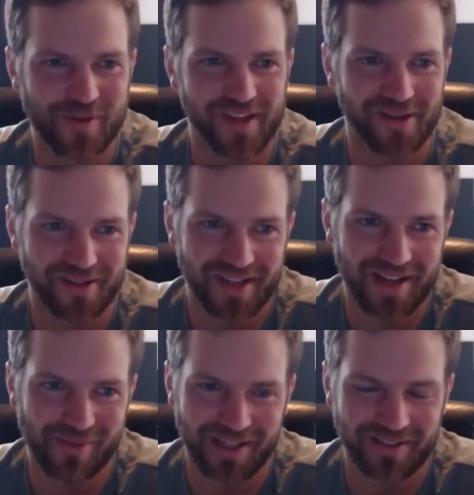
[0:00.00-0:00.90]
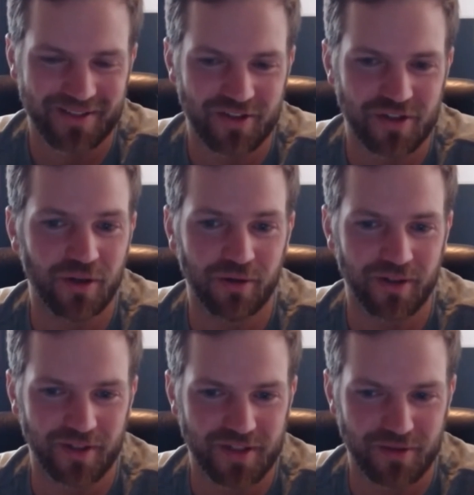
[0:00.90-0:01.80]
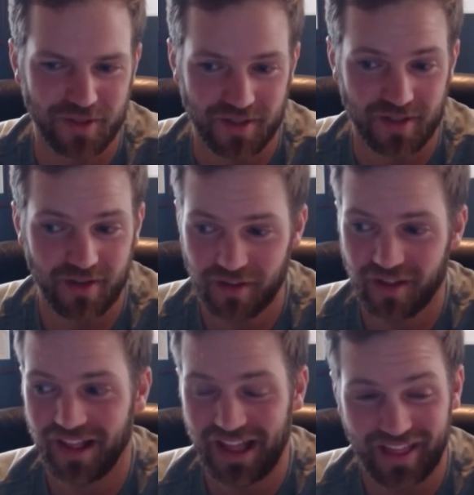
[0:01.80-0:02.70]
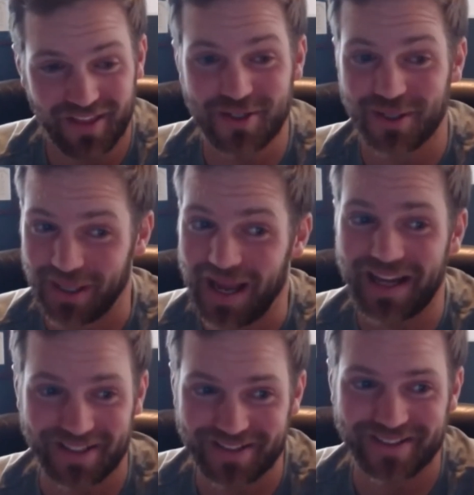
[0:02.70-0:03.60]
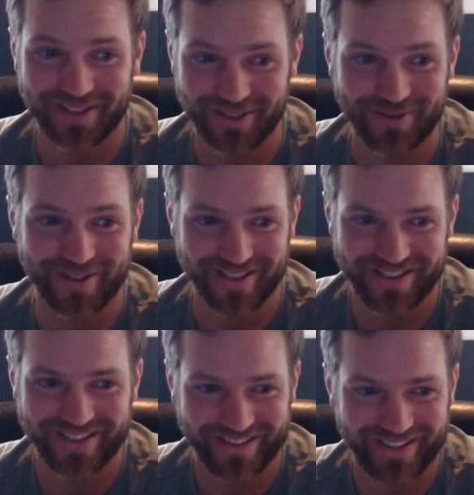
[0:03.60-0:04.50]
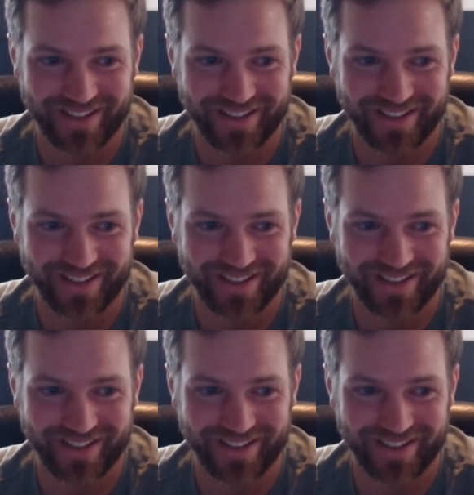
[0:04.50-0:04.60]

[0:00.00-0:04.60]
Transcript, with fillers: you say all the time, like, there's no good excuses. There's a lot of good excuses,